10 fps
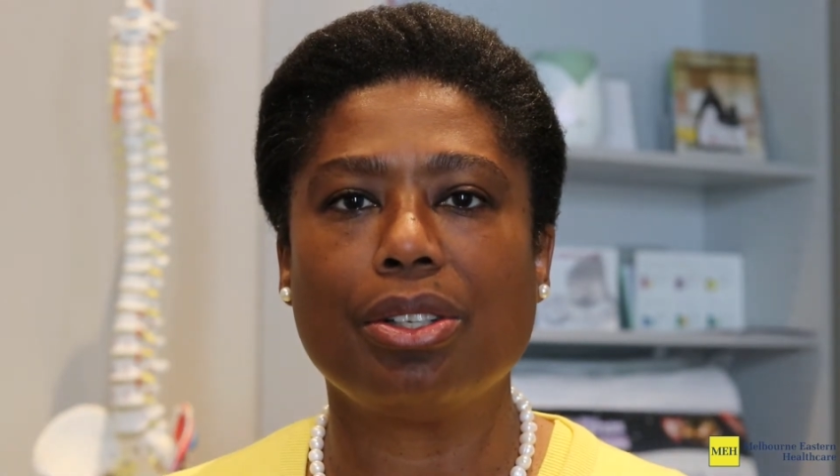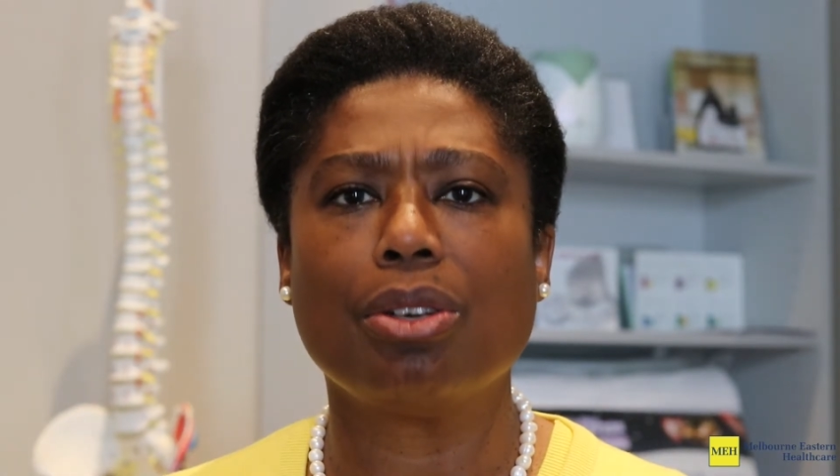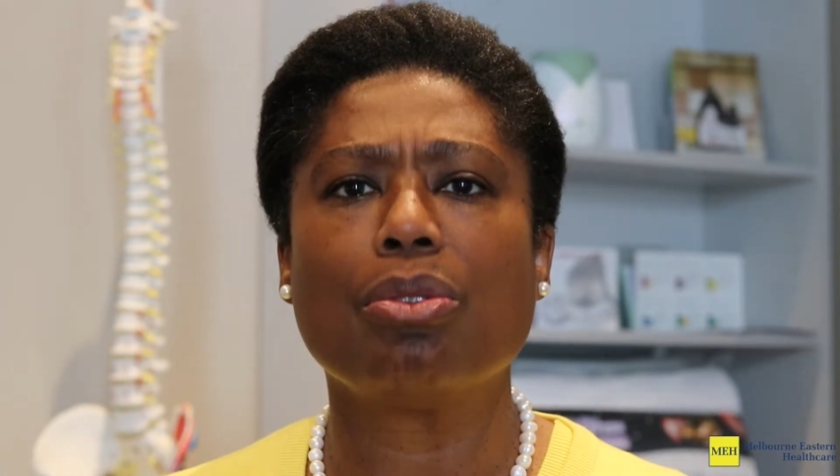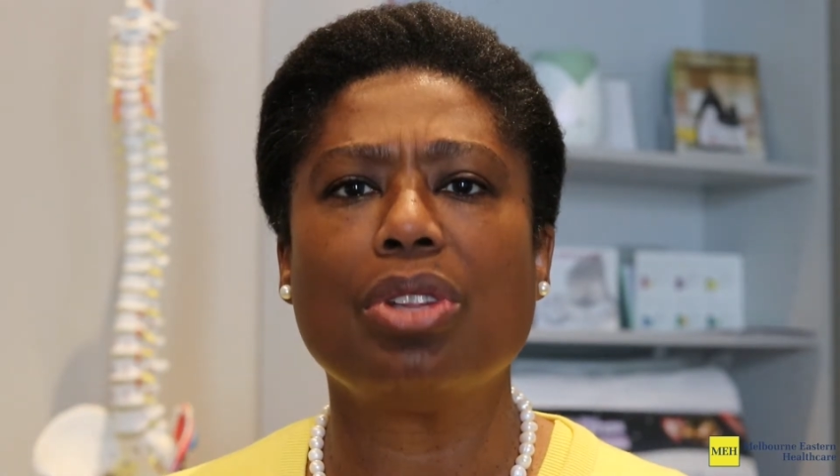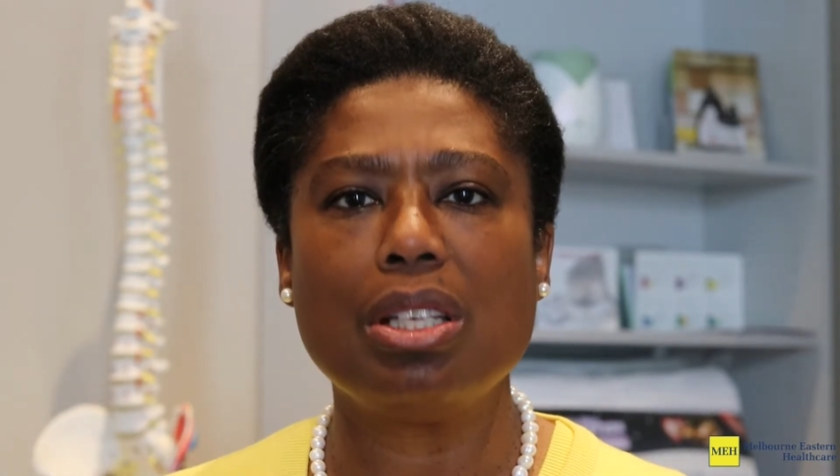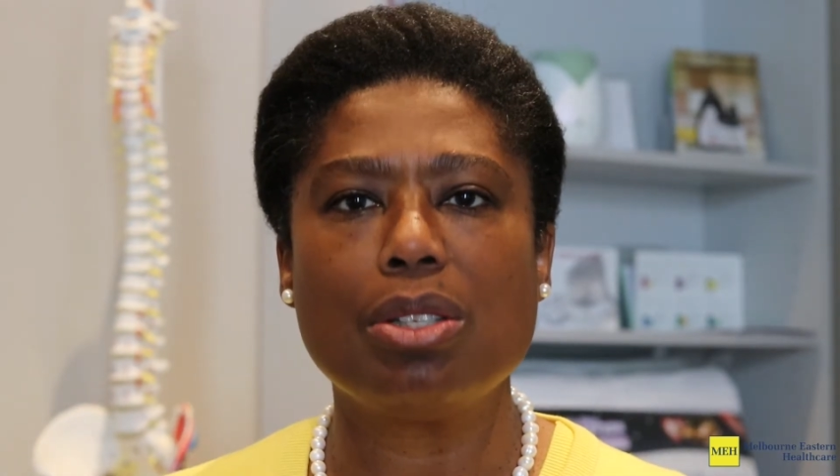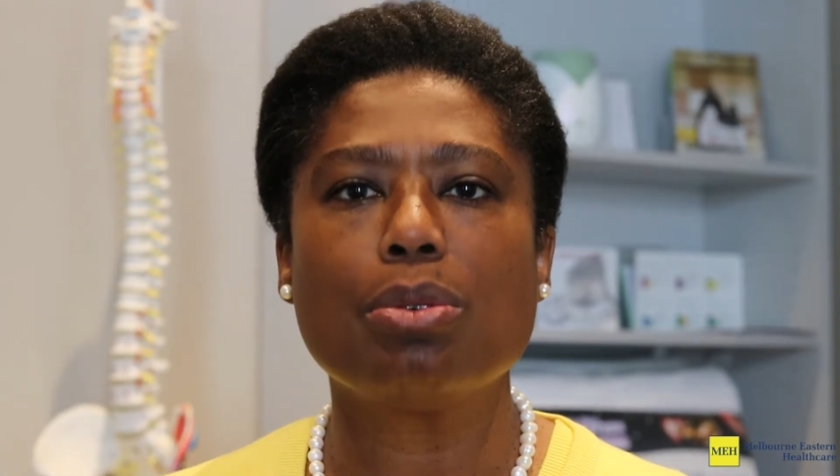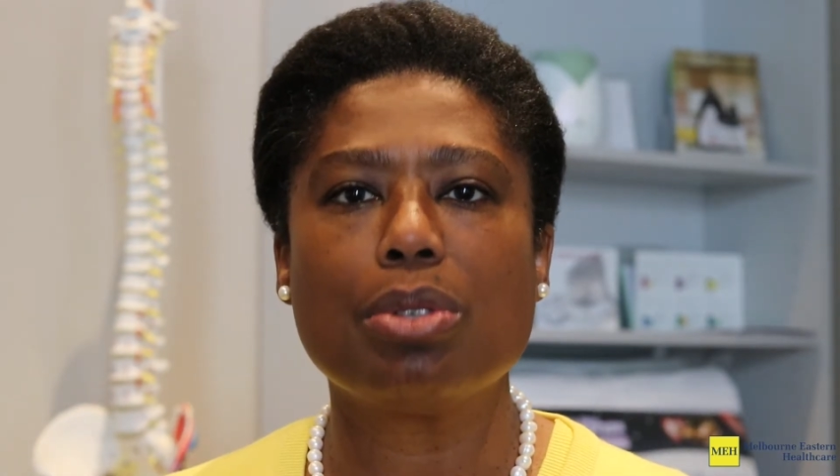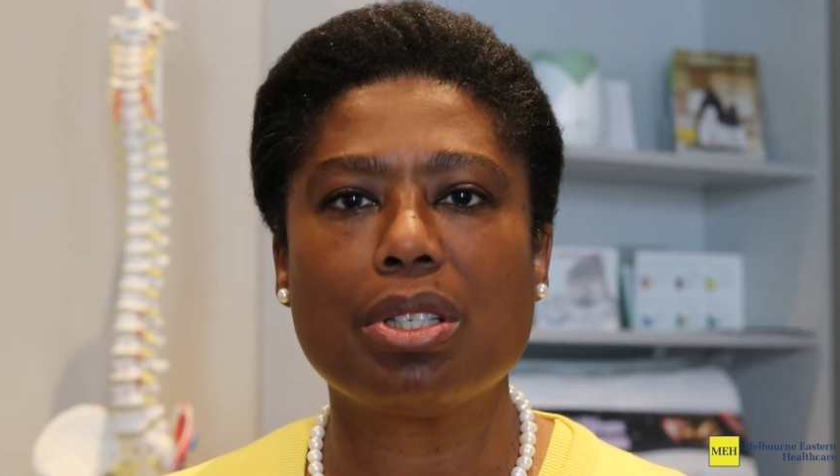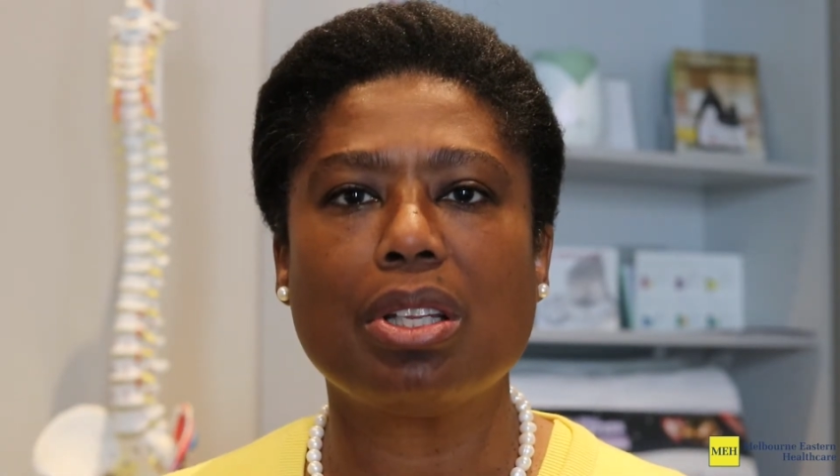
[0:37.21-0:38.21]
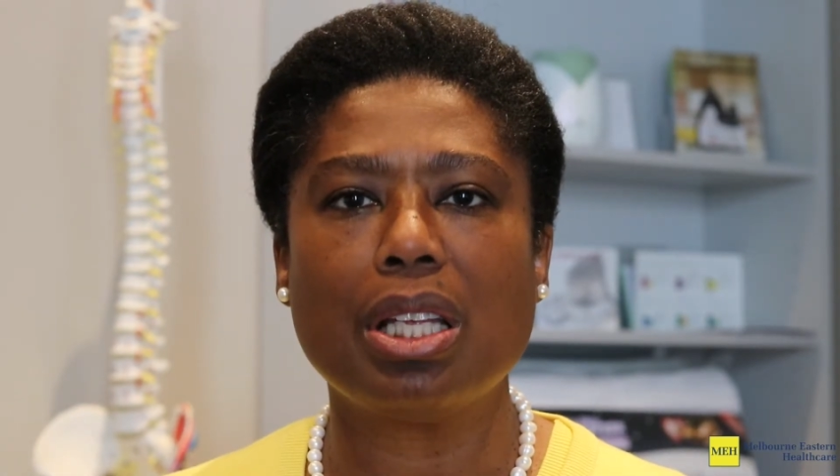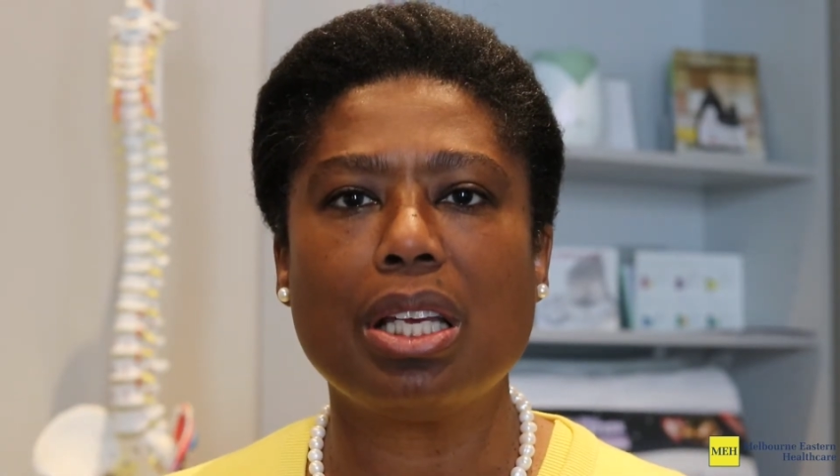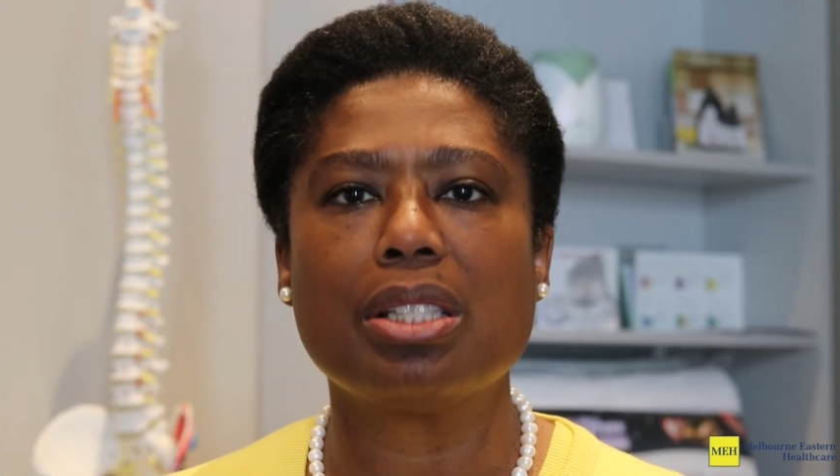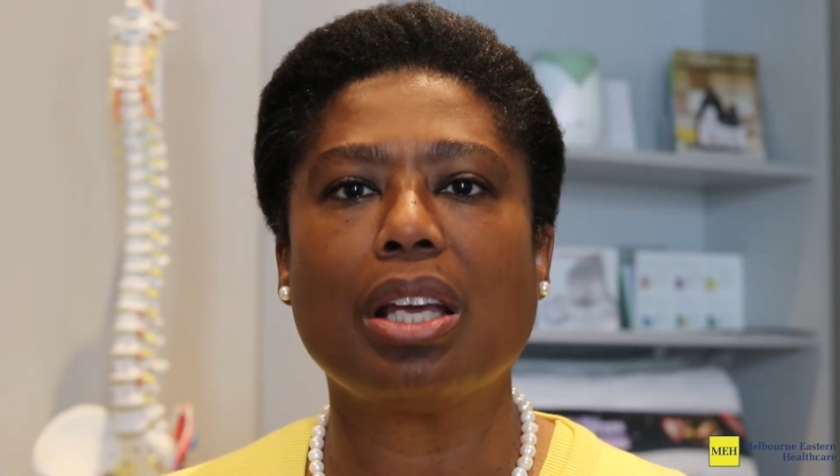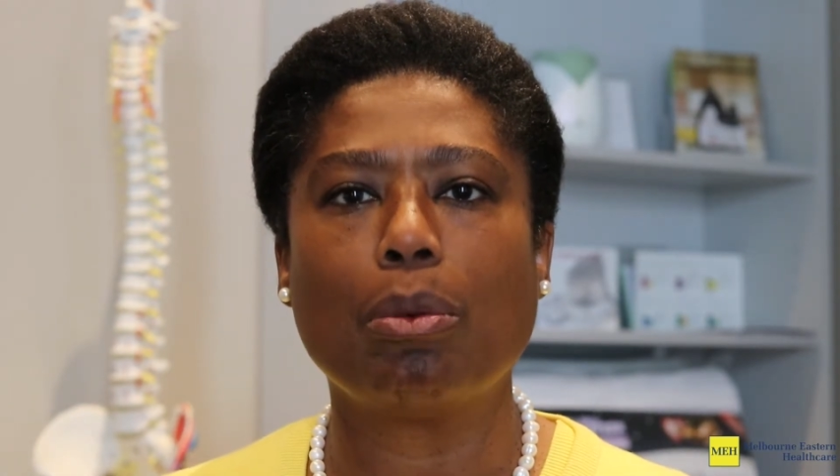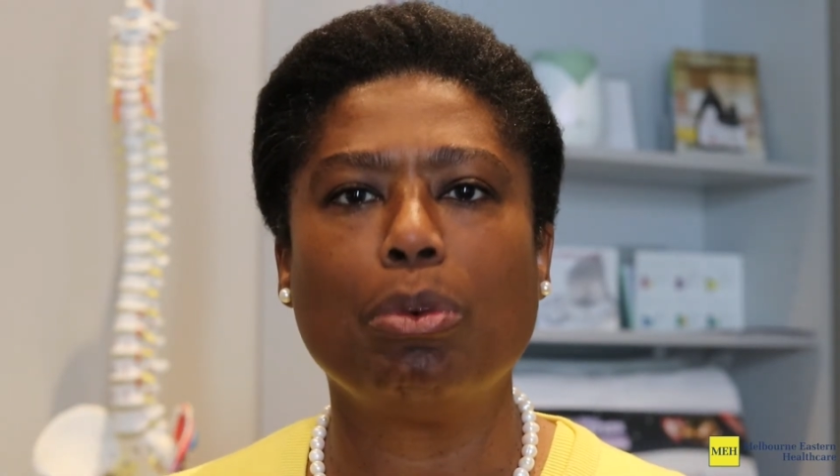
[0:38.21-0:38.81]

You know, these sorts of things,